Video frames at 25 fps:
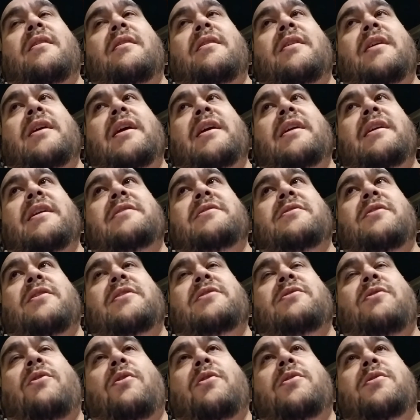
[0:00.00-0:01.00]

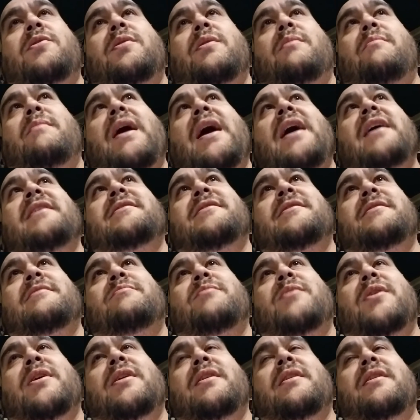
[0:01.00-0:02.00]
it's hard to imagine,
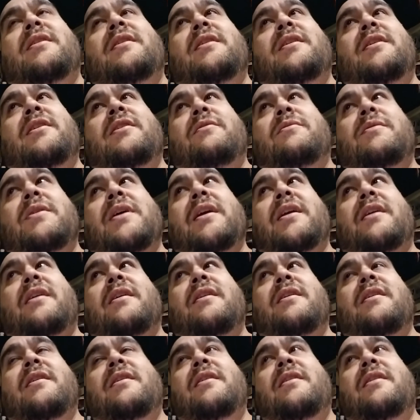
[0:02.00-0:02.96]
but you know, like